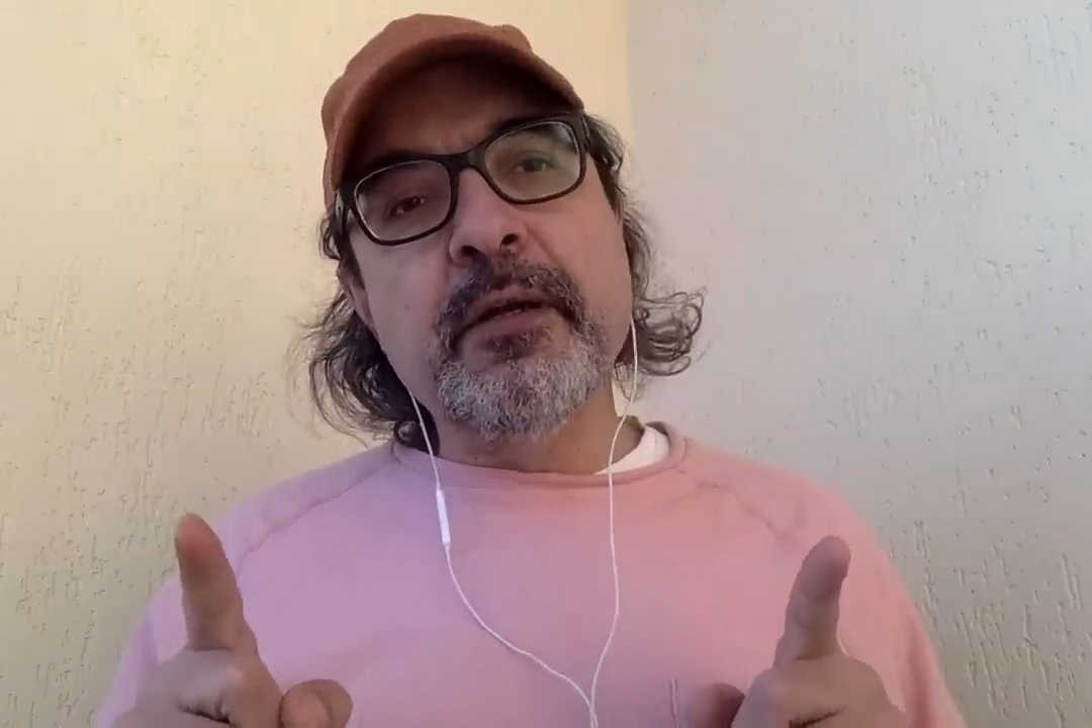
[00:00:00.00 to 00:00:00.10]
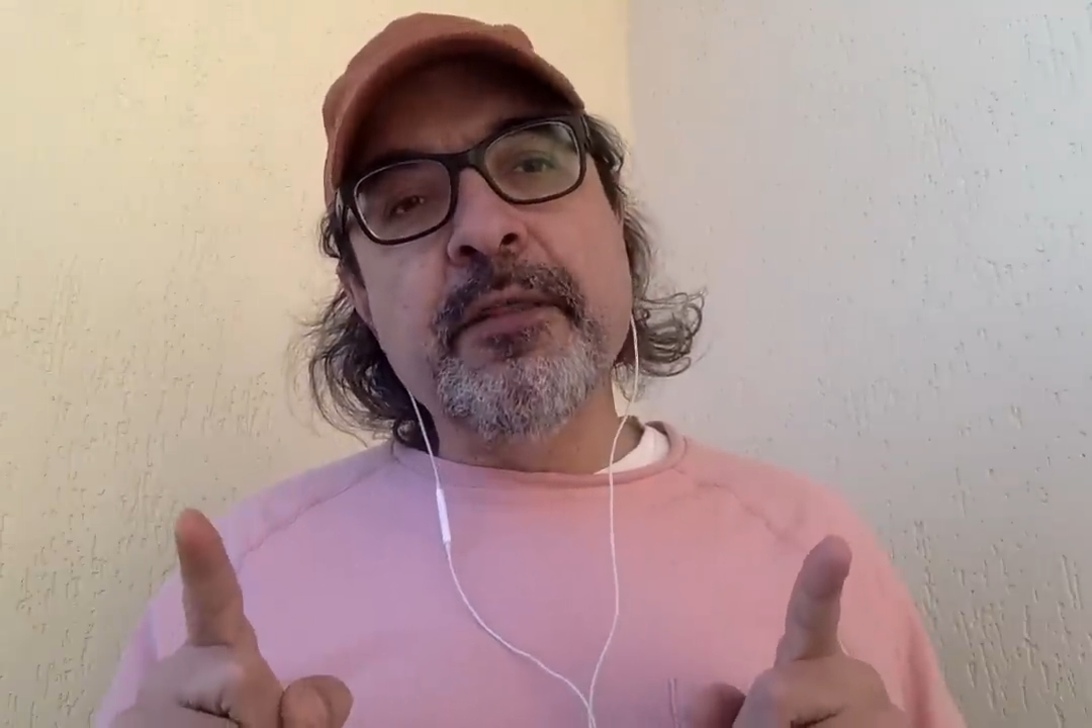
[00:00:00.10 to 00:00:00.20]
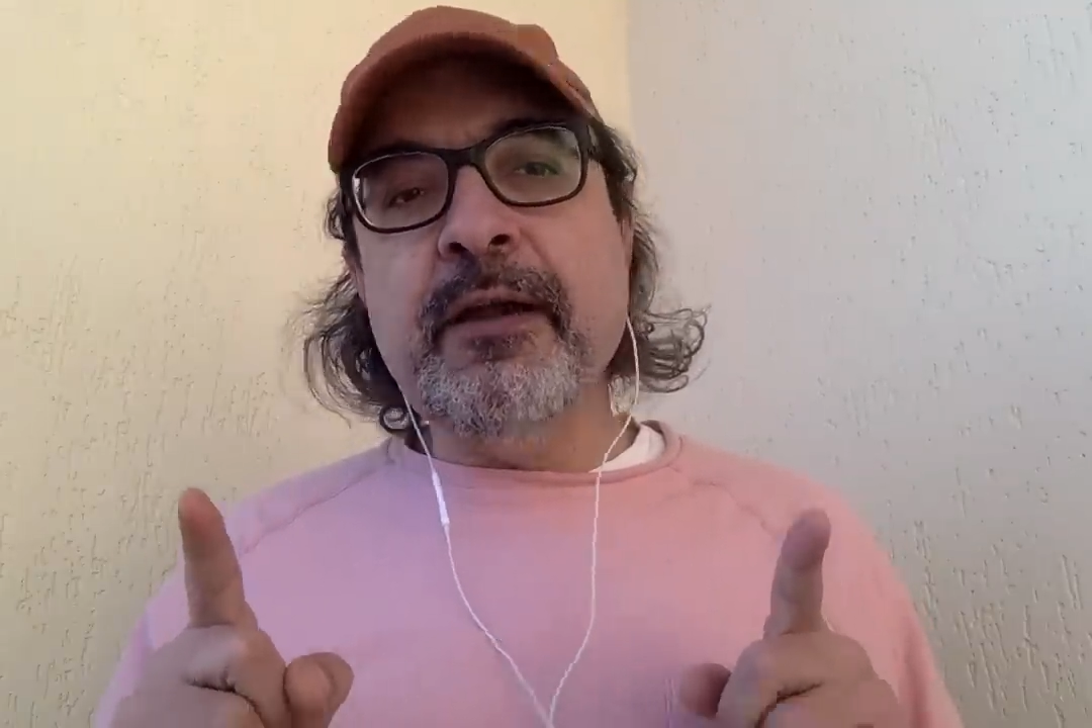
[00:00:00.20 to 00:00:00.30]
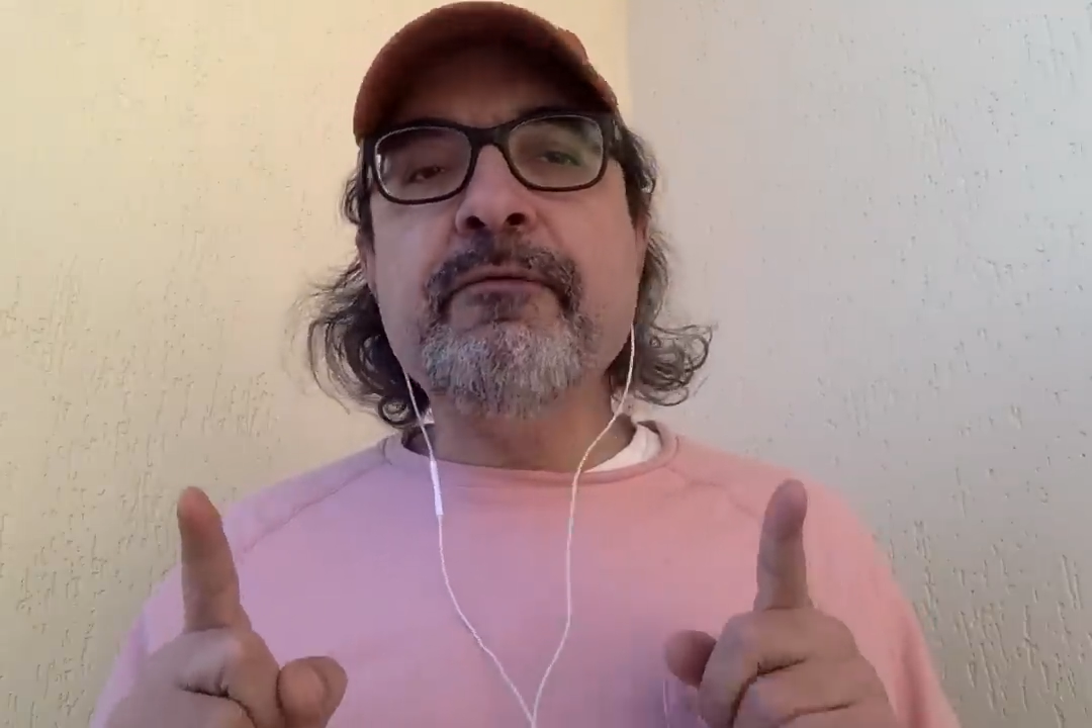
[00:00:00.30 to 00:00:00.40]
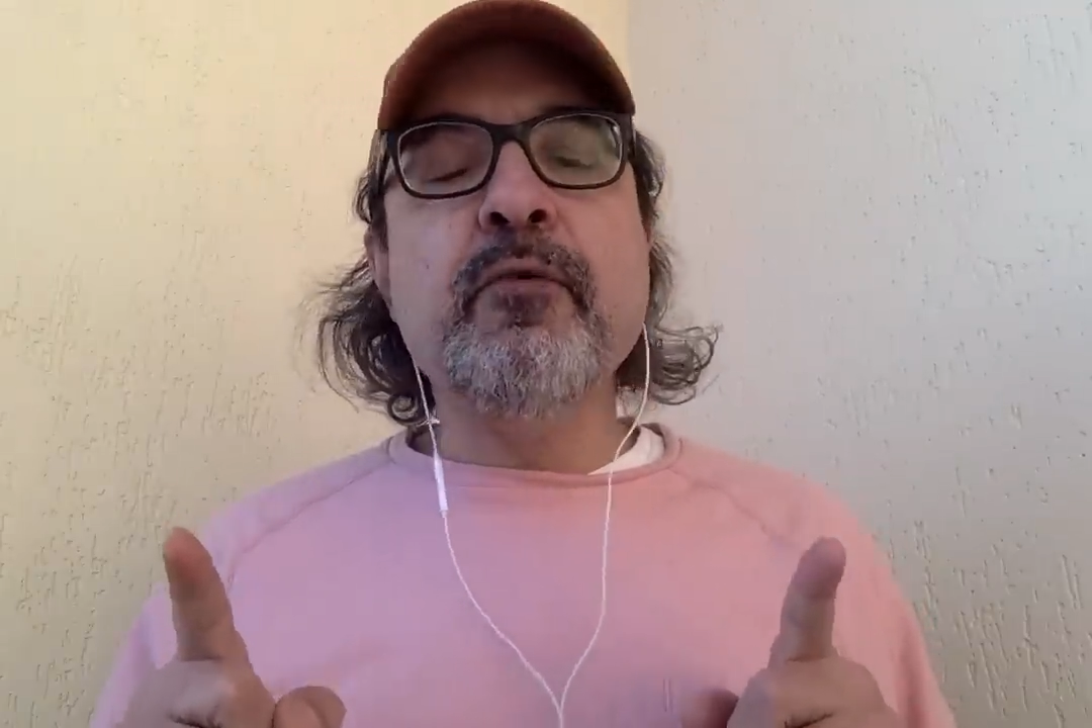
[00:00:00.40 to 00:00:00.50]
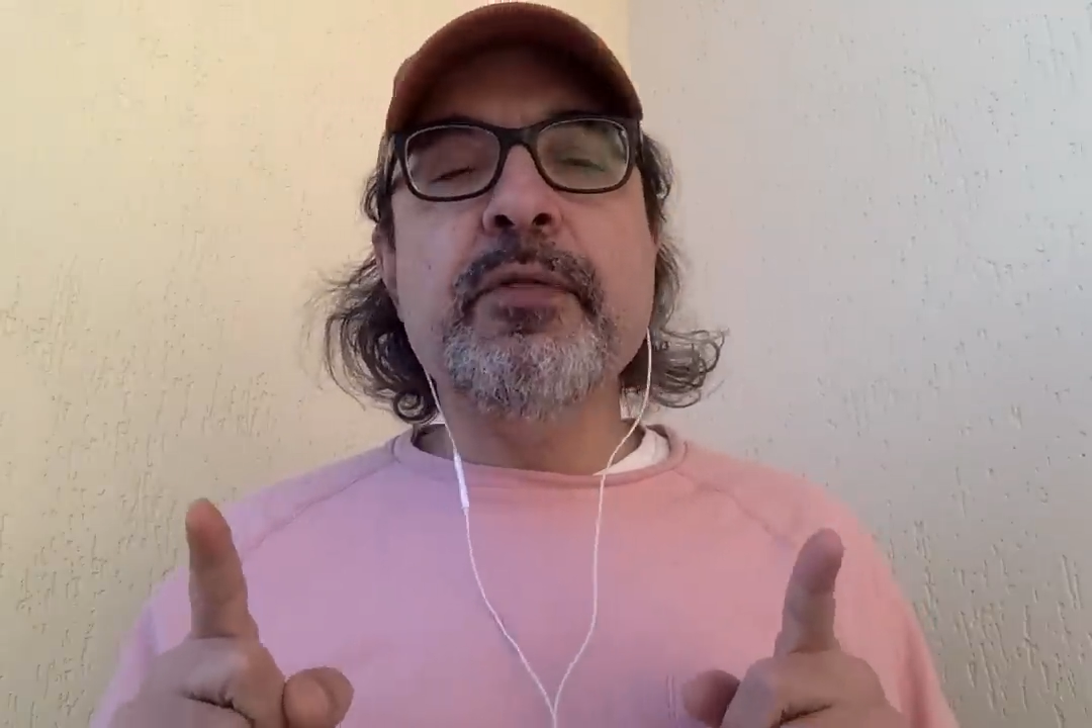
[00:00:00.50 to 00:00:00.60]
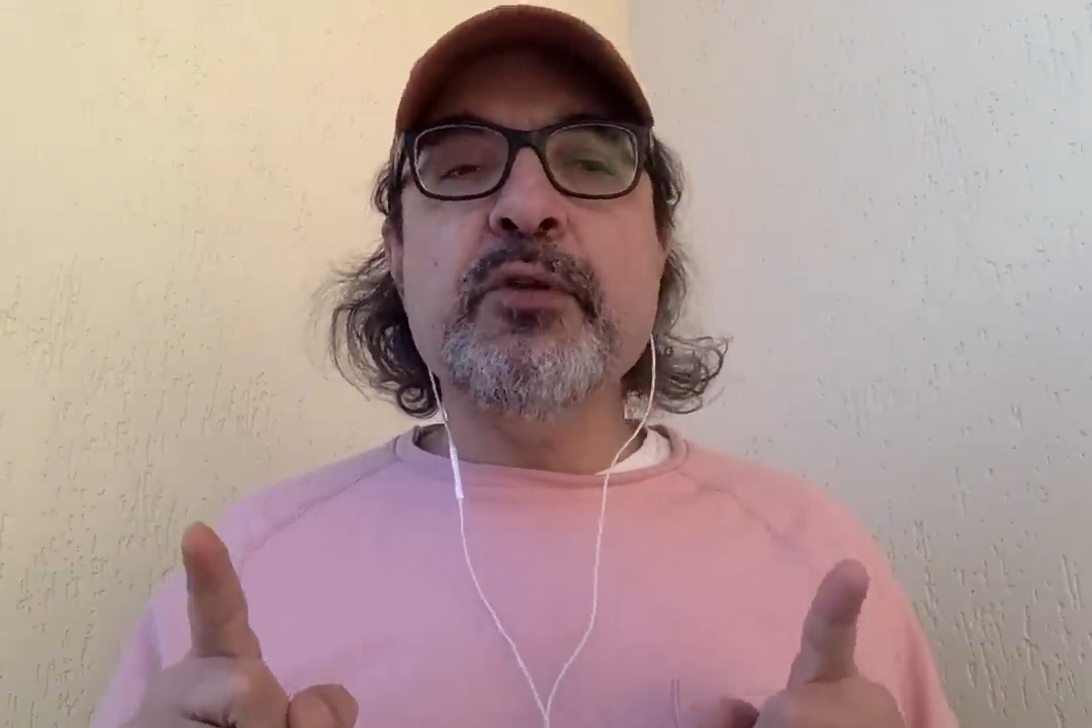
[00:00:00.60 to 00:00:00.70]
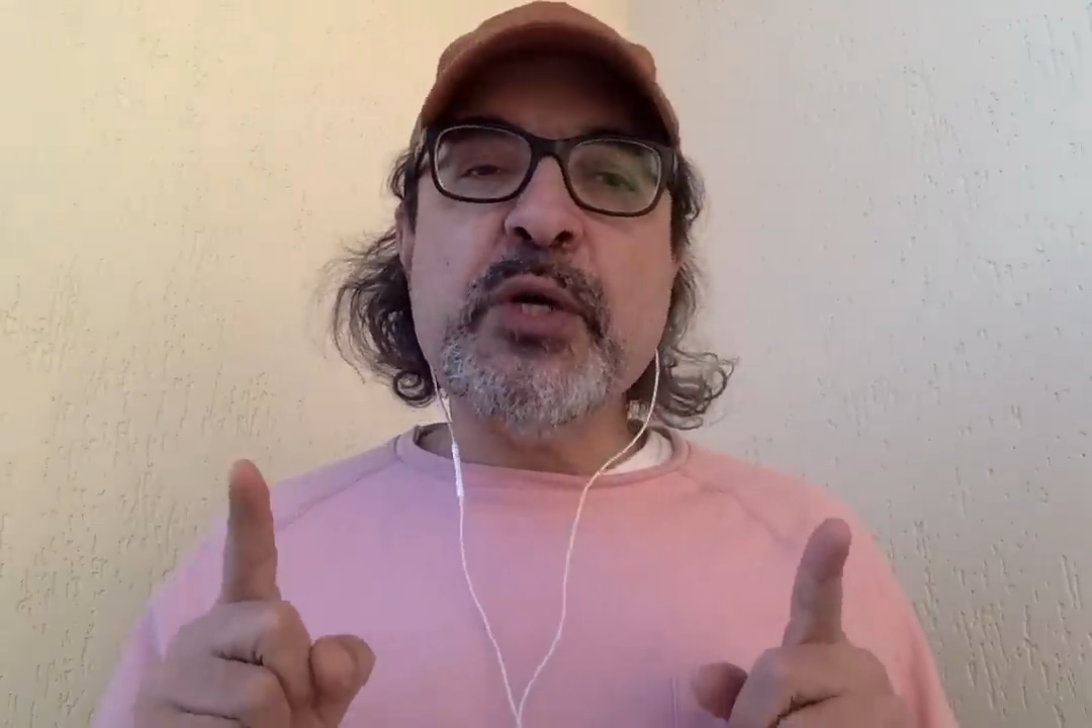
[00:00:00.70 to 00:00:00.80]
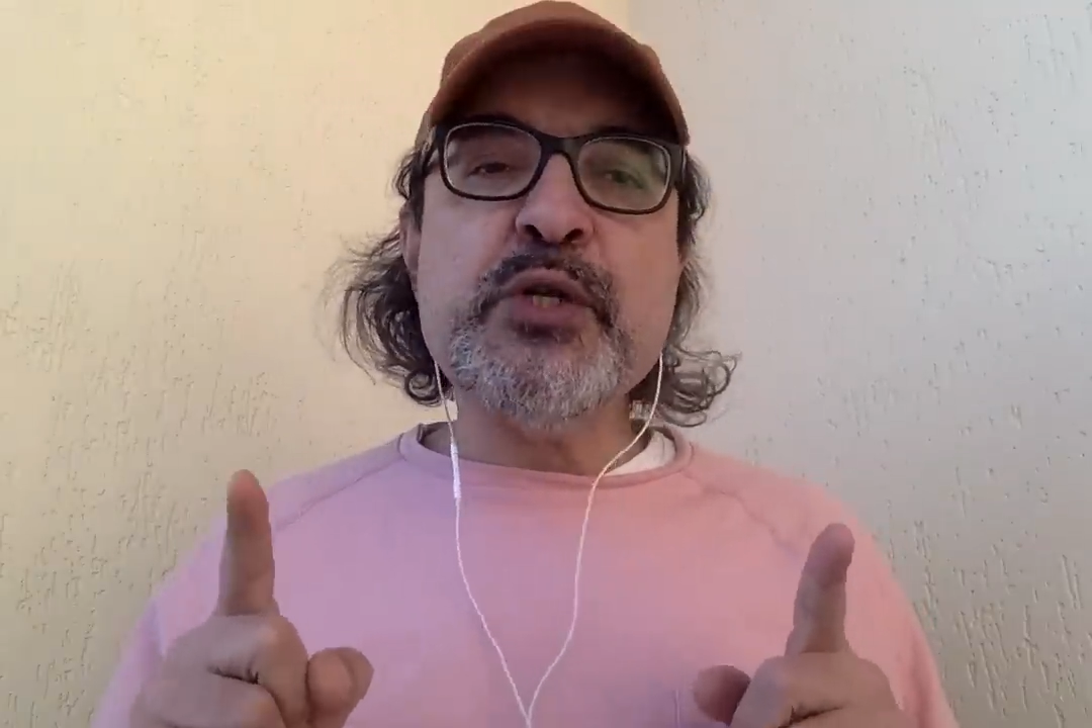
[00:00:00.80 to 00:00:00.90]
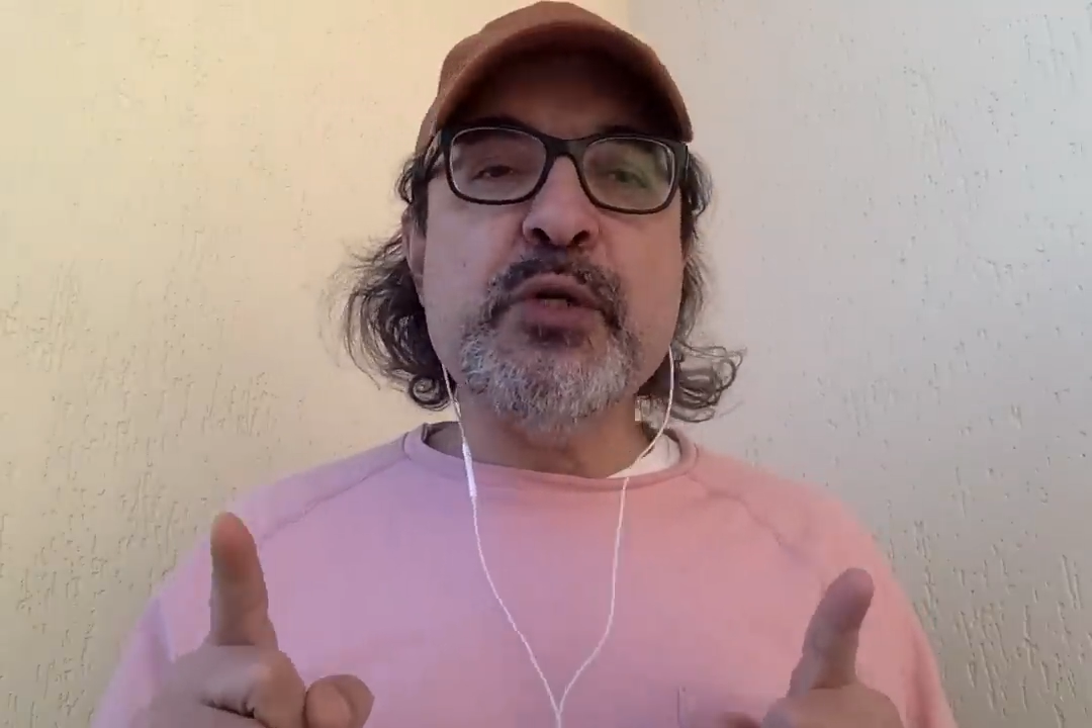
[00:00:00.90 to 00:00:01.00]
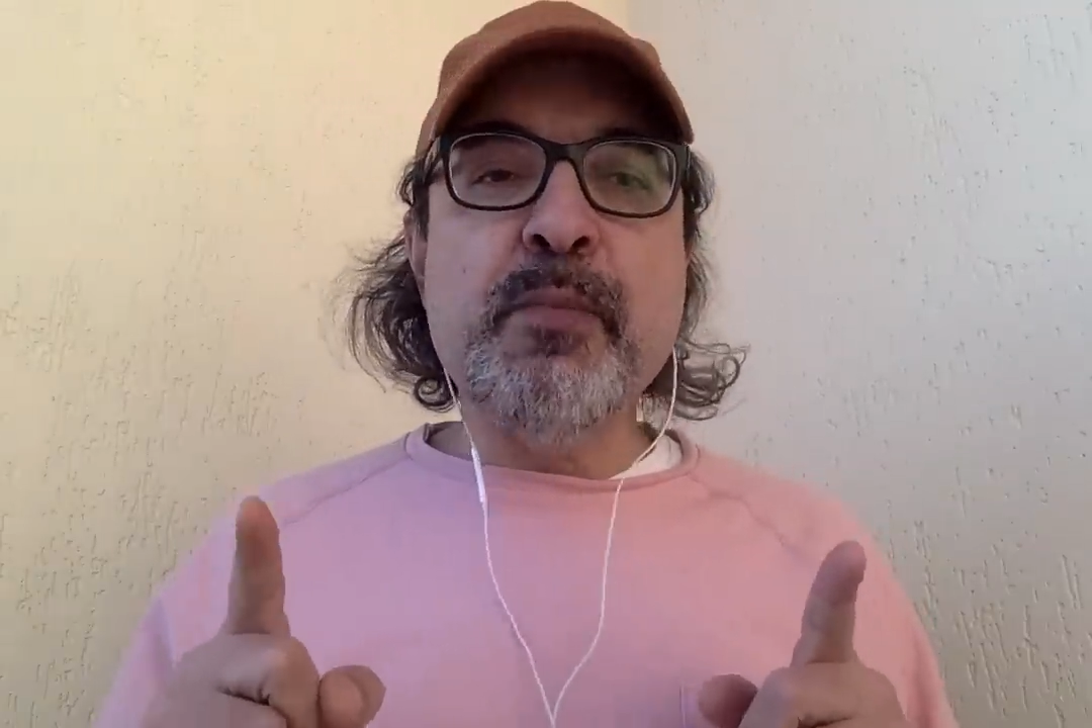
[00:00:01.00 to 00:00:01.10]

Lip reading: Therefore, the Treasury